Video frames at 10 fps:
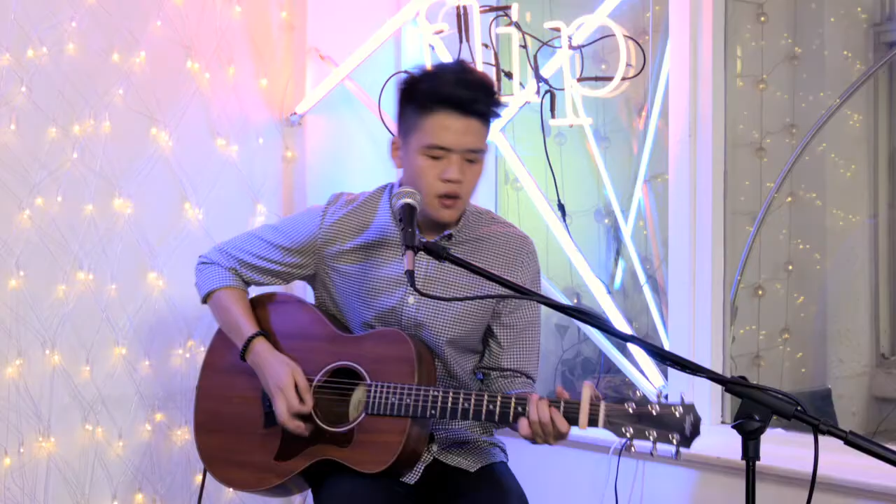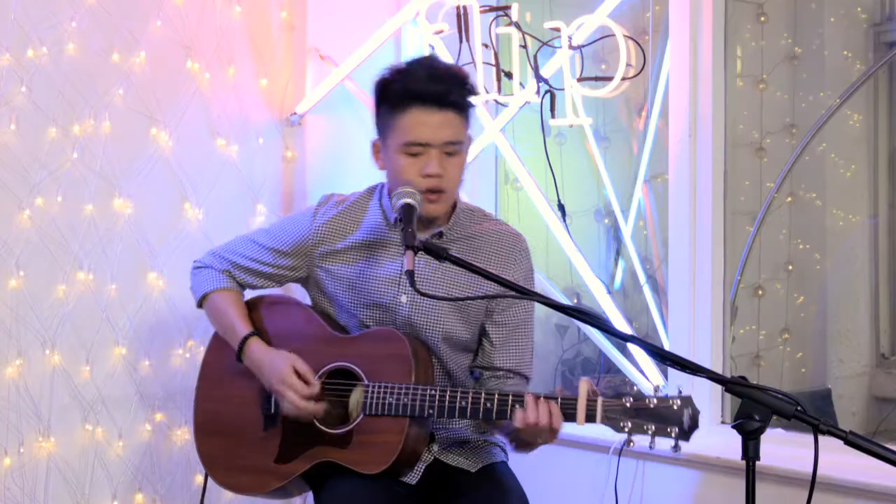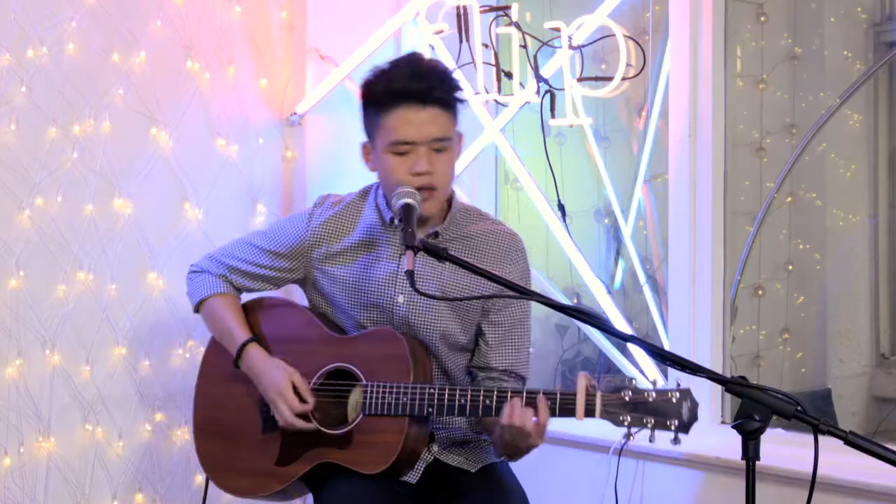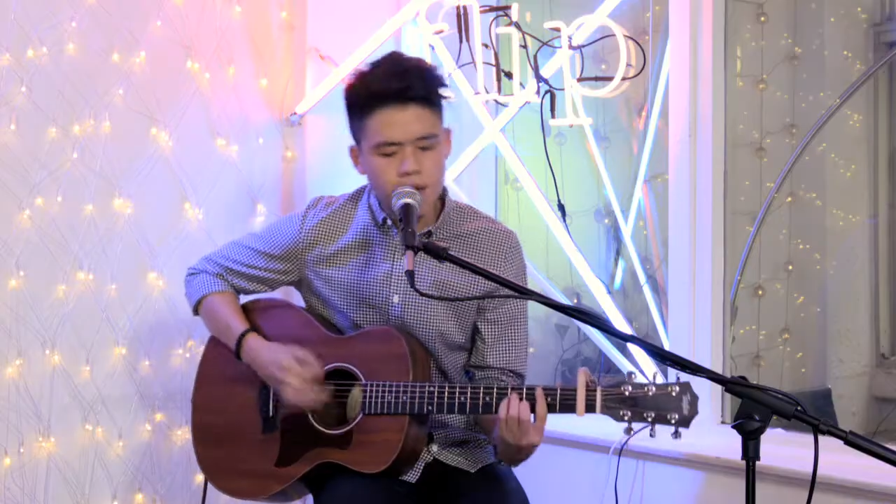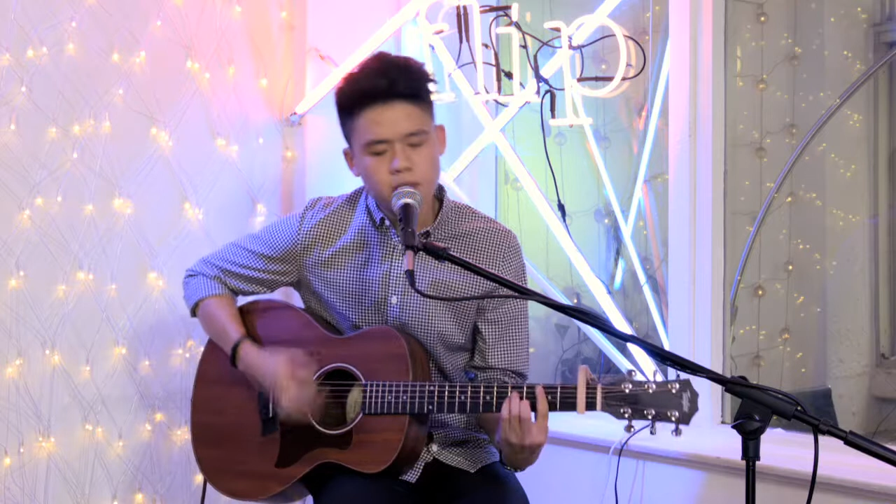
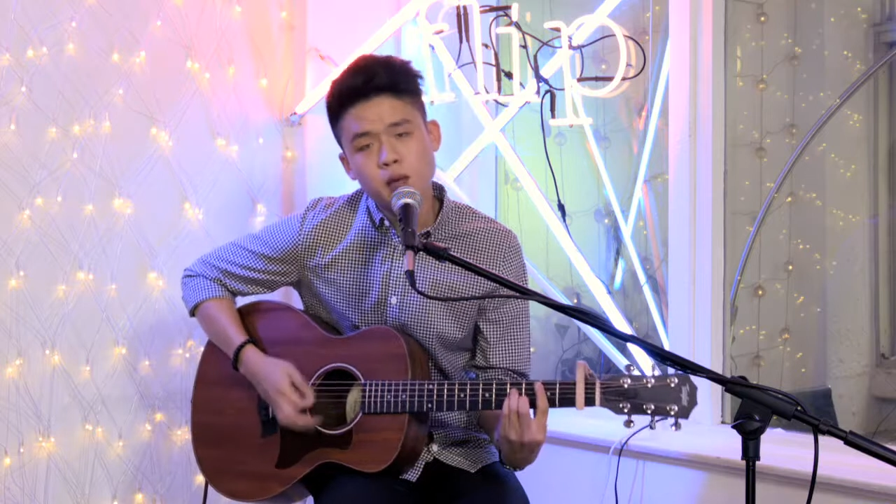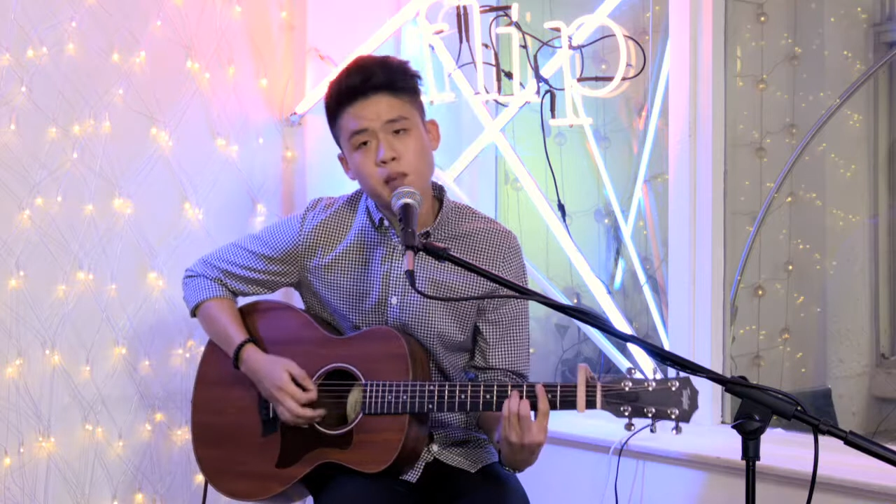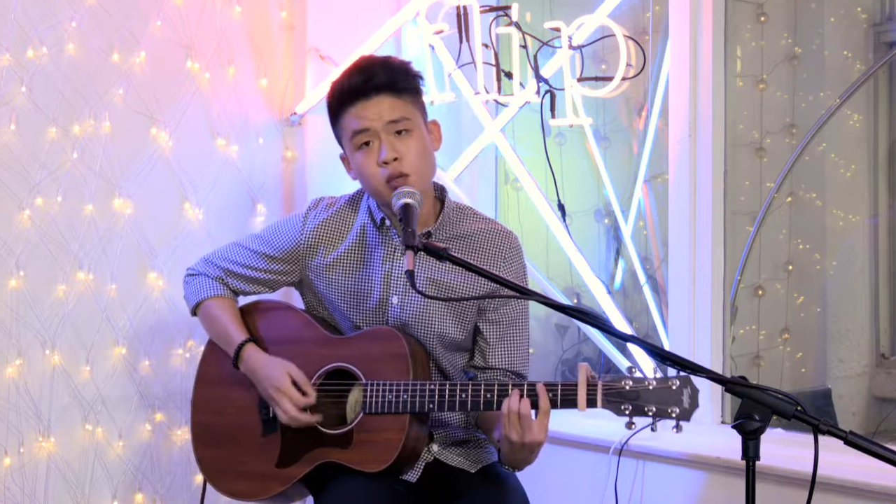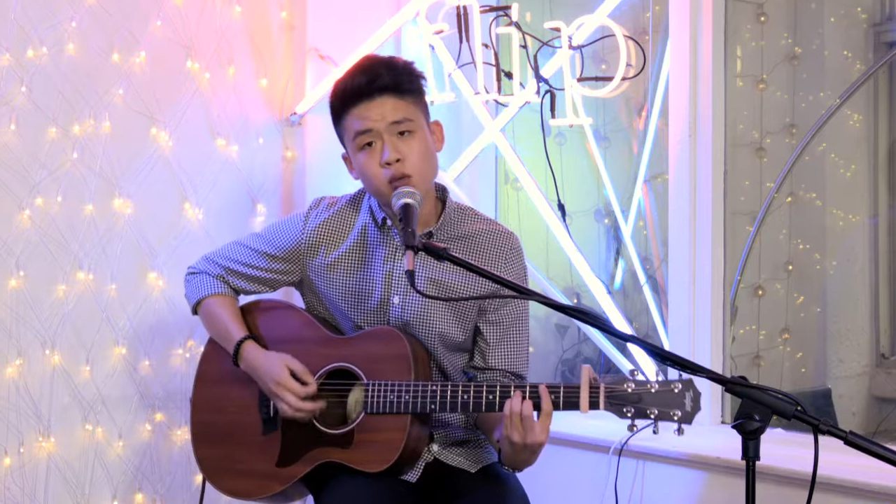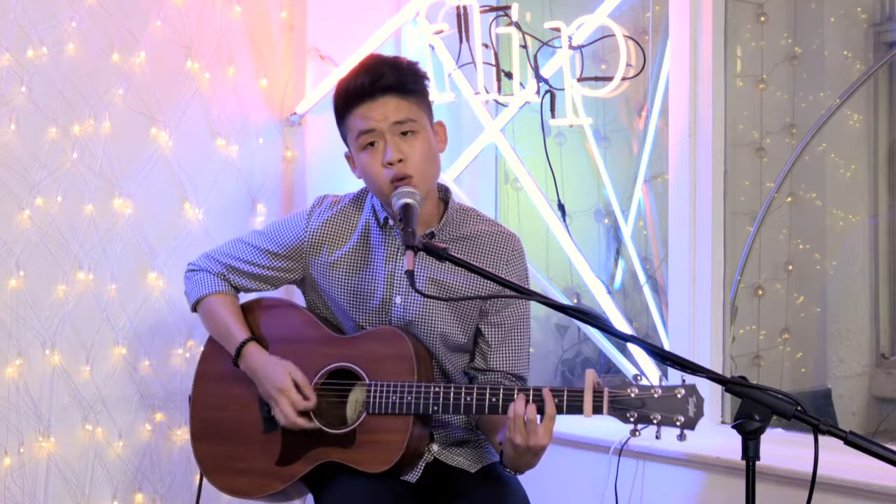that
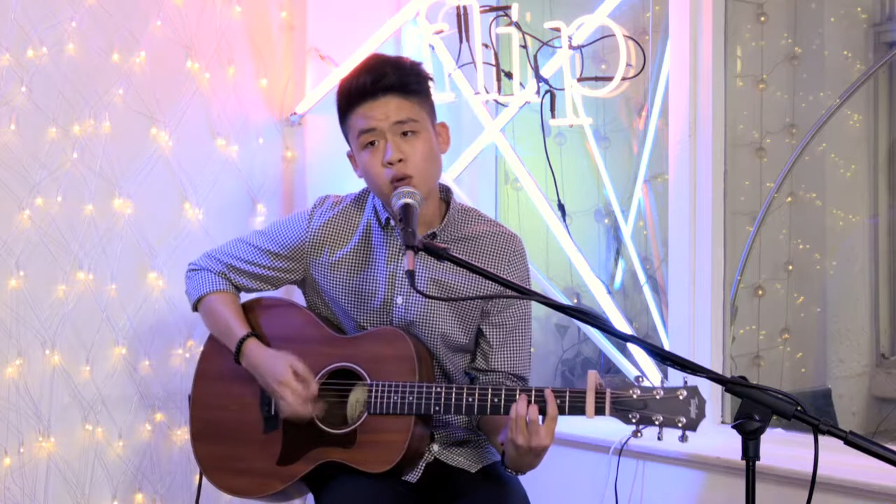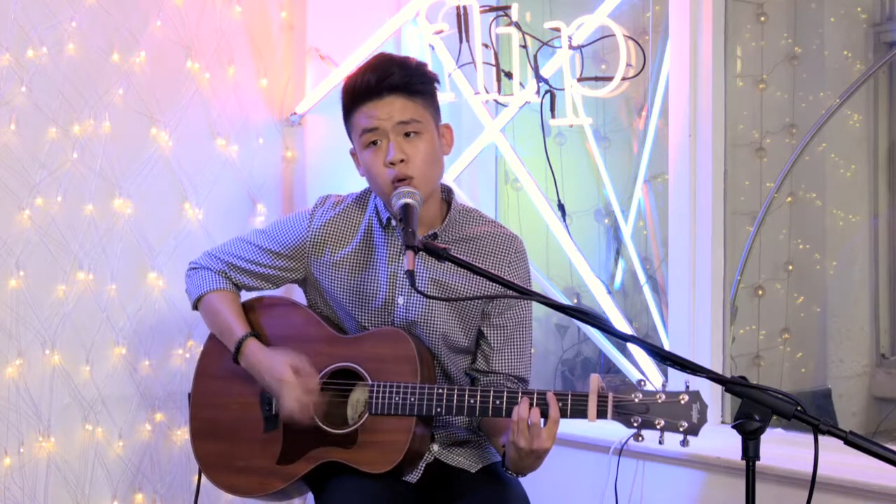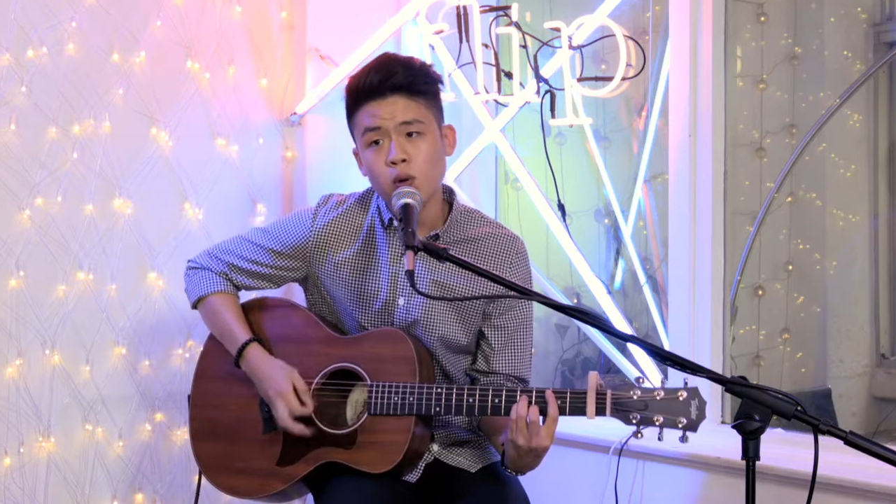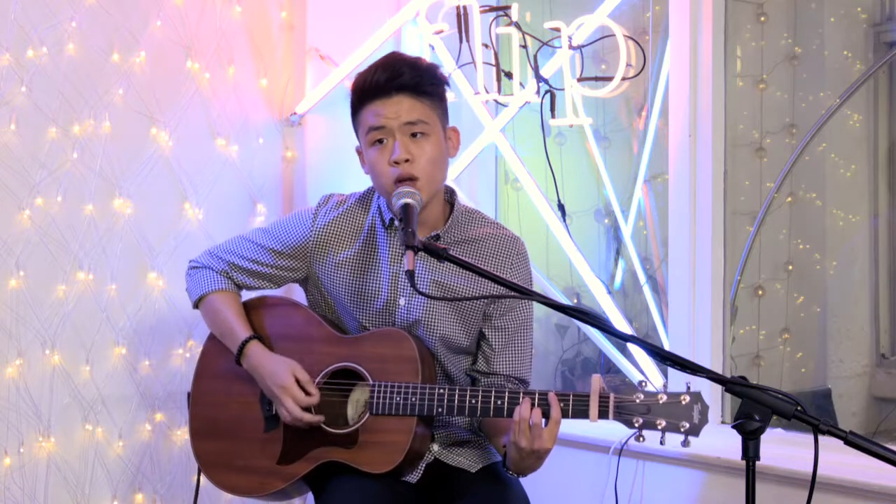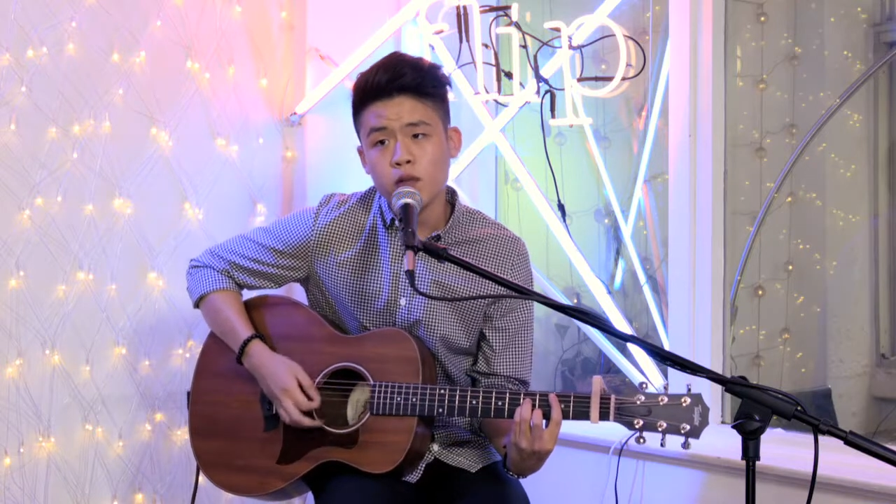maybe you
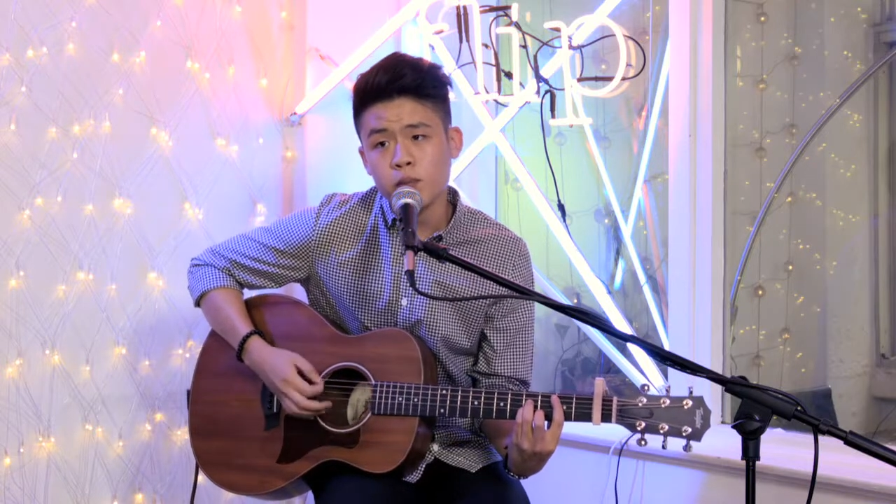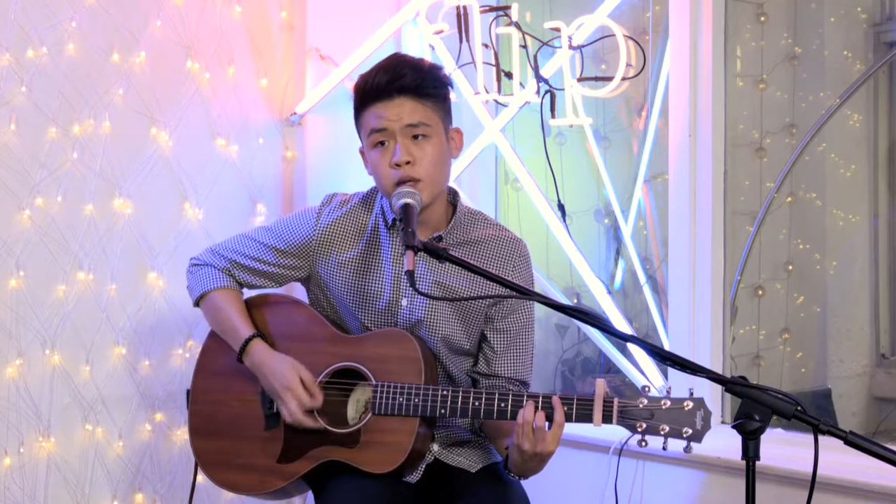don't love